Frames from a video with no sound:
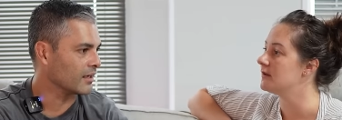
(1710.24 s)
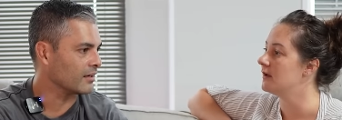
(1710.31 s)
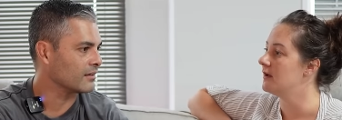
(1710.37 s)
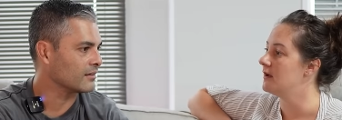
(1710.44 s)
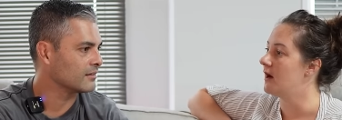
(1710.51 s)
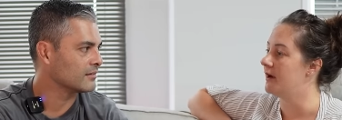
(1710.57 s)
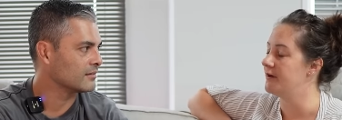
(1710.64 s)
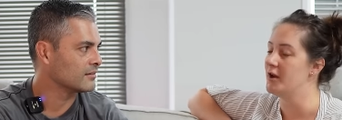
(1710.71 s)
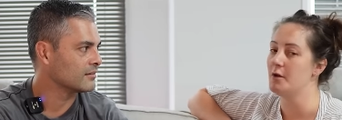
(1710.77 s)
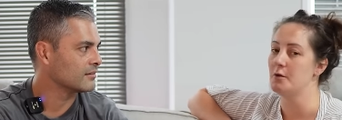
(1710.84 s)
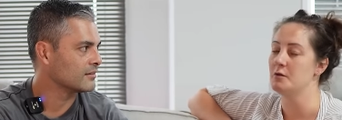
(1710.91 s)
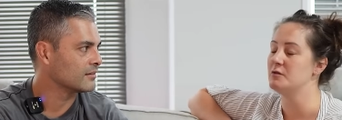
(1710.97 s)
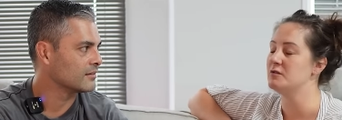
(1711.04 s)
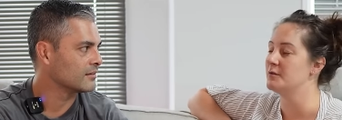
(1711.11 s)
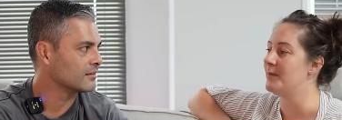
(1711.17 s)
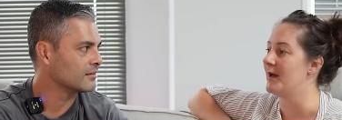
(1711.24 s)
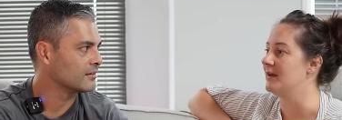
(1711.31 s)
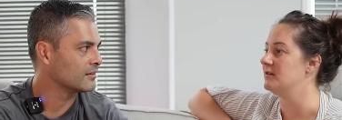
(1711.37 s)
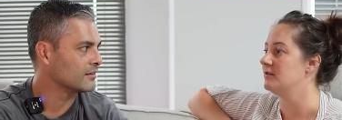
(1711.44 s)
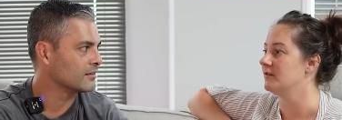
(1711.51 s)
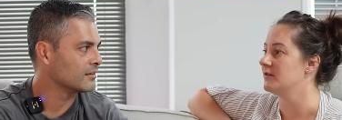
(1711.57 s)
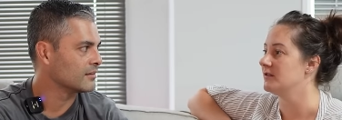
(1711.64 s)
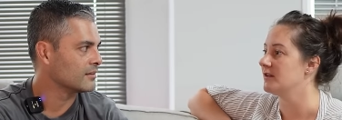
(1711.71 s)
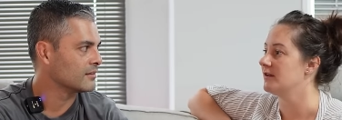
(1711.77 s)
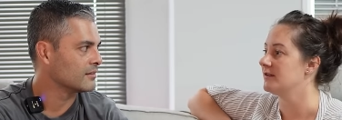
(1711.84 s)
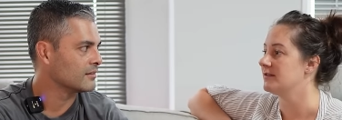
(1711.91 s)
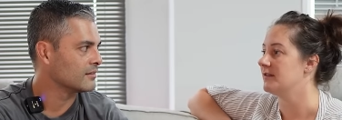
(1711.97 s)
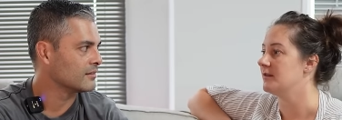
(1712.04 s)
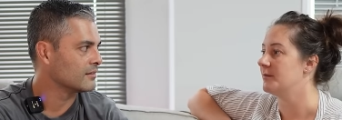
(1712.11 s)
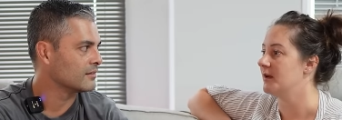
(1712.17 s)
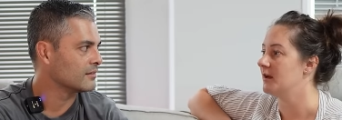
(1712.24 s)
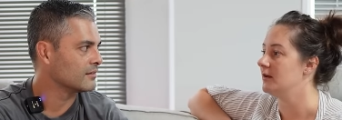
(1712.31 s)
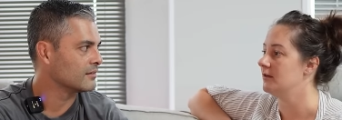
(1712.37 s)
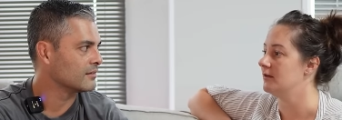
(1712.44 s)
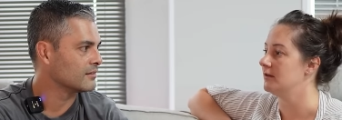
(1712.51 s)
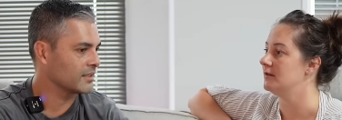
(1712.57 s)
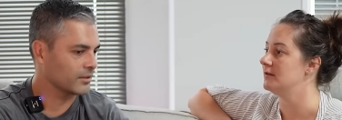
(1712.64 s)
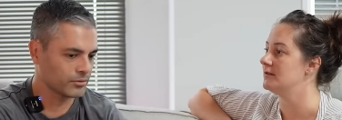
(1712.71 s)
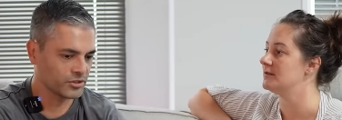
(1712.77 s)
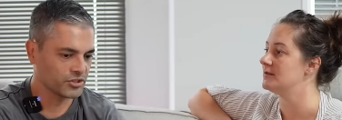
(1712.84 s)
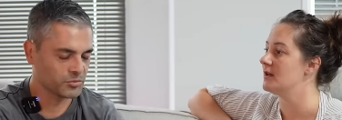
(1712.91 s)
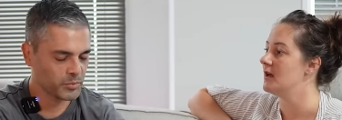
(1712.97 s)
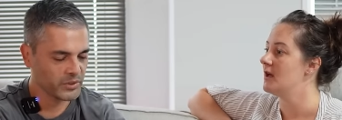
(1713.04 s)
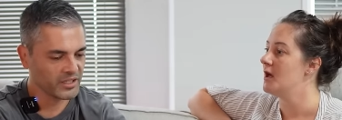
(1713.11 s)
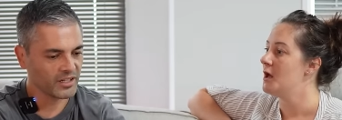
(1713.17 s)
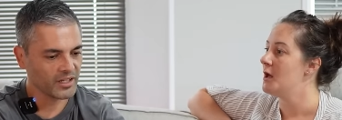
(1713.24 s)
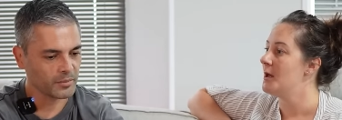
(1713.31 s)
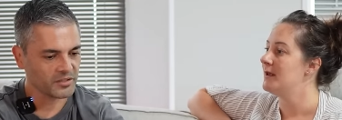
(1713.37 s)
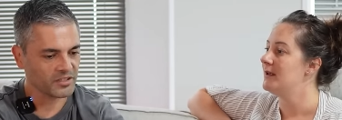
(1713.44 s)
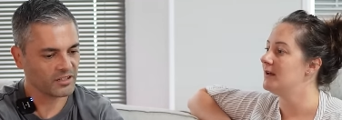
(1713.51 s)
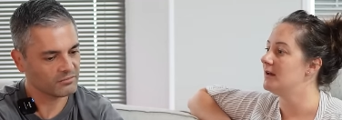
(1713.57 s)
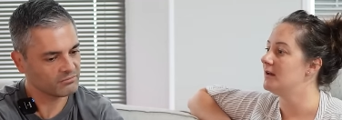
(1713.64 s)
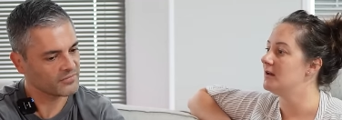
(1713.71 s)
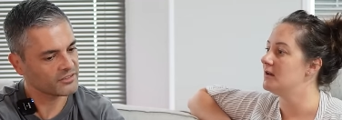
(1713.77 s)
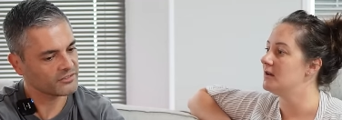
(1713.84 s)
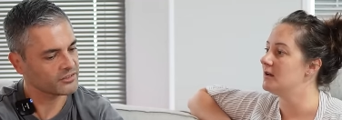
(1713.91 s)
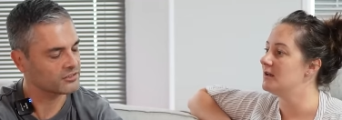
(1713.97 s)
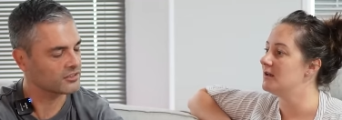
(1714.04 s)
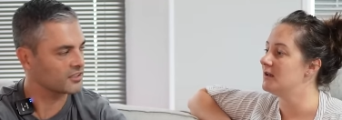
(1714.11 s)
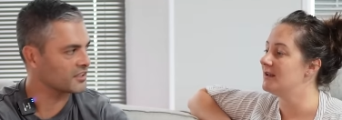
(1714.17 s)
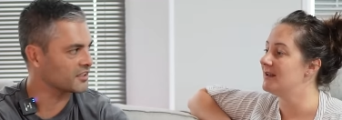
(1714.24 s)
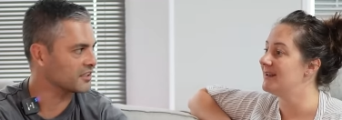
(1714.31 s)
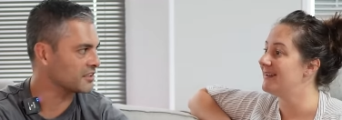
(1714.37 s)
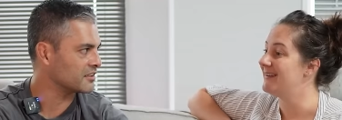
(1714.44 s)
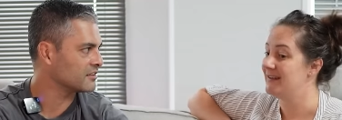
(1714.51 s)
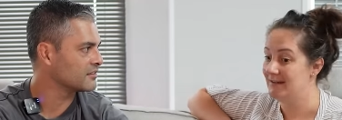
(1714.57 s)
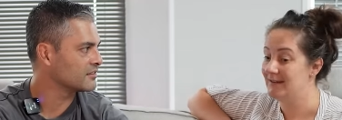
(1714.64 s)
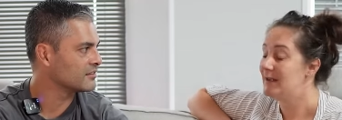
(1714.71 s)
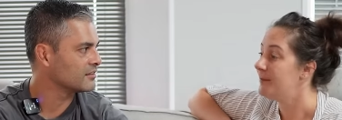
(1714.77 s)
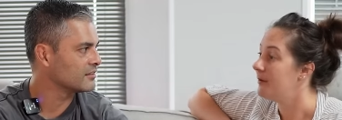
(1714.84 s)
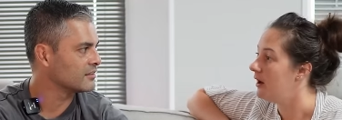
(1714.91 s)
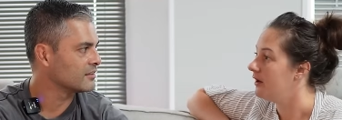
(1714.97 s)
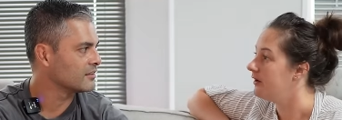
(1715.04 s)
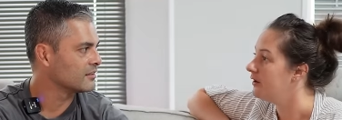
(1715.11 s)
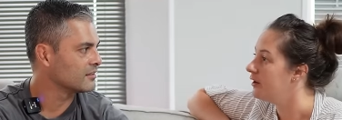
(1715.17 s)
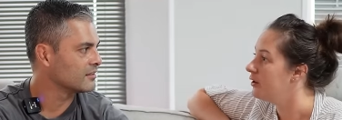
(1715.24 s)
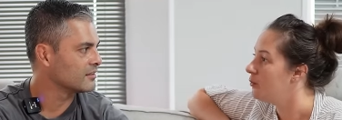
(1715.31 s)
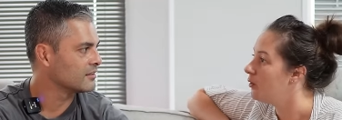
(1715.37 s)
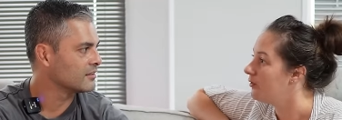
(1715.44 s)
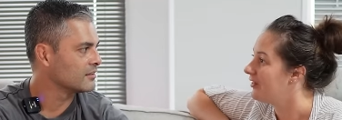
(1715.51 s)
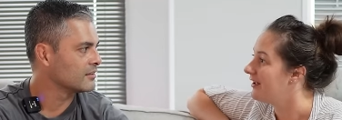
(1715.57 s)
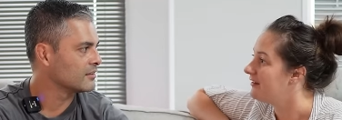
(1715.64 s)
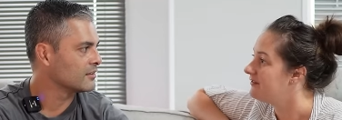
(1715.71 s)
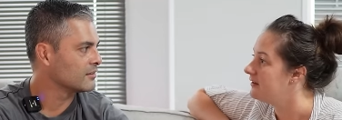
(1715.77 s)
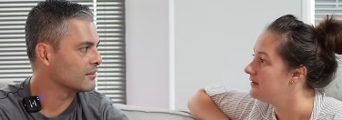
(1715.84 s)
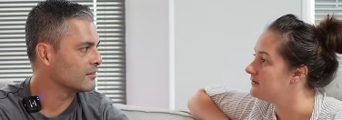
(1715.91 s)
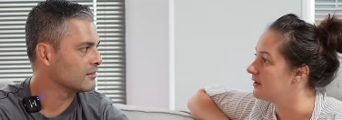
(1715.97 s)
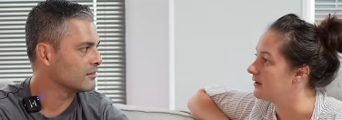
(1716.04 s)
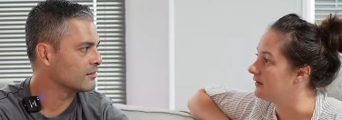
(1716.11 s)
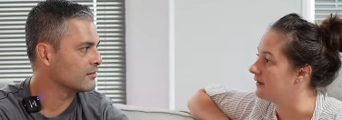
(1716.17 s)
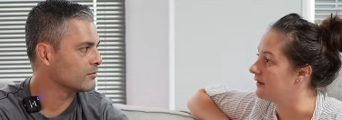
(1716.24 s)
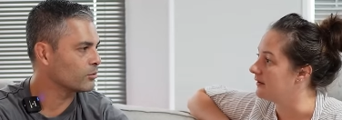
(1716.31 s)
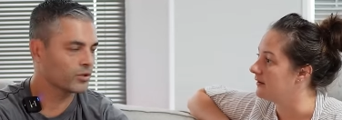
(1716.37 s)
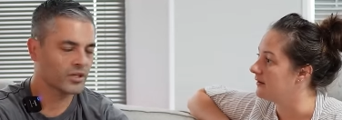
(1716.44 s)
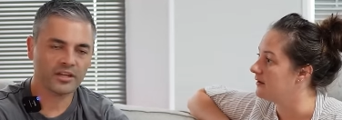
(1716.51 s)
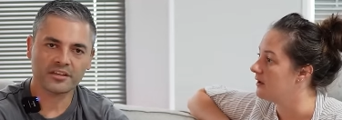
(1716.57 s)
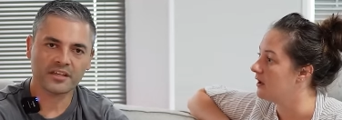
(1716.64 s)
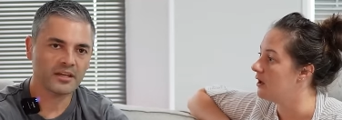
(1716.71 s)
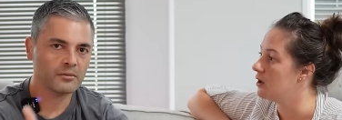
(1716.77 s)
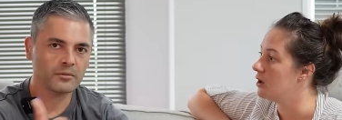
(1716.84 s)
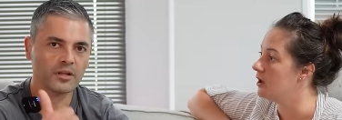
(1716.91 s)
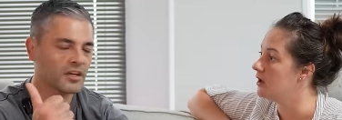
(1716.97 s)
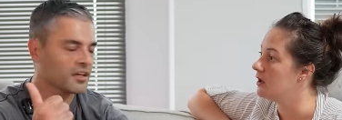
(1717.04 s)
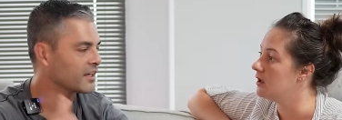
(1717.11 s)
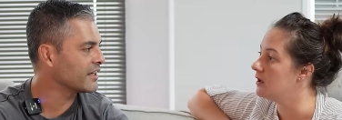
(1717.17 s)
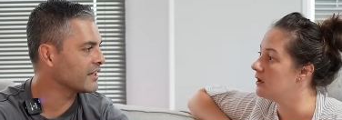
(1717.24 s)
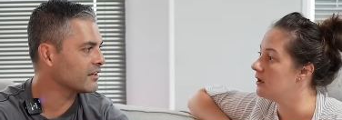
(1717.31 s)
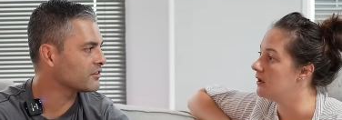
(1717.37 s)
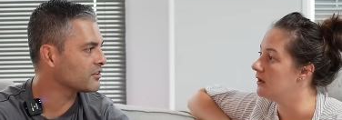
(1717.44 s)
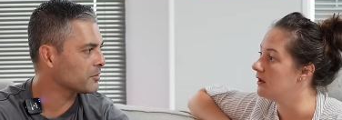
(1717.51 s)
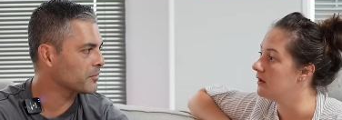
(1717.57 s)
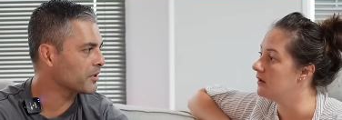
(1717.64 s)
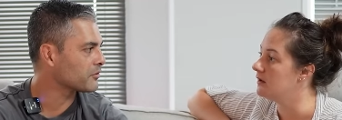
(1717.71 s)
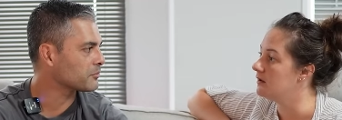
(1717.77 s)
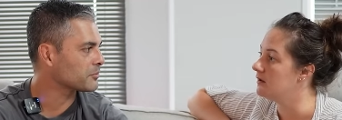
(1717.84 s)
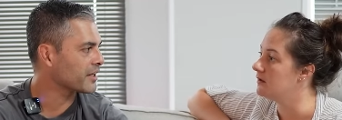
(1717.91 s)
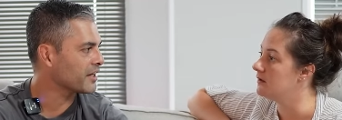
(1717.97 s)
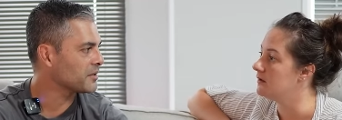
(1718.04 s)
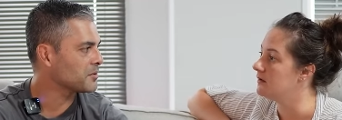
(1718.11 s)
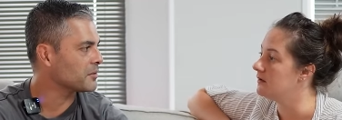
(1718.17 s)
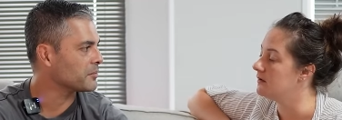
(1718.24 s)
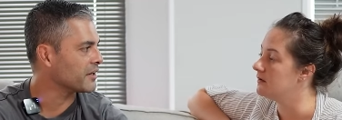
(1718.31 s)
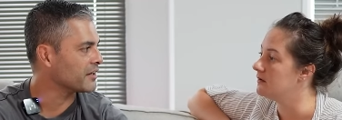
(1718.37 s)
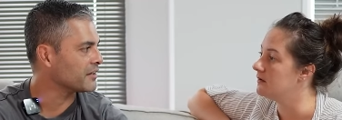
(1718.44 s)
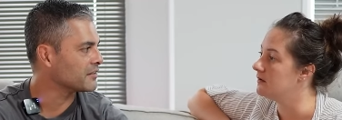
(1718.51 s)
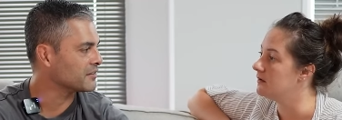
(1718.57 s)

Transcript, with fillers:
Speaker 1: yeah.
Speaker 2: I know it will depend on the size of the bananas.
Speaker 1: Yeah, well, you just pick it up and you're like, mm, that feels like a kilo.
Speaker 2: Yeah, but I don't know what that feels like.
Speaker 1: Well, go and get like a kilo dumbbell from Kmart, mate,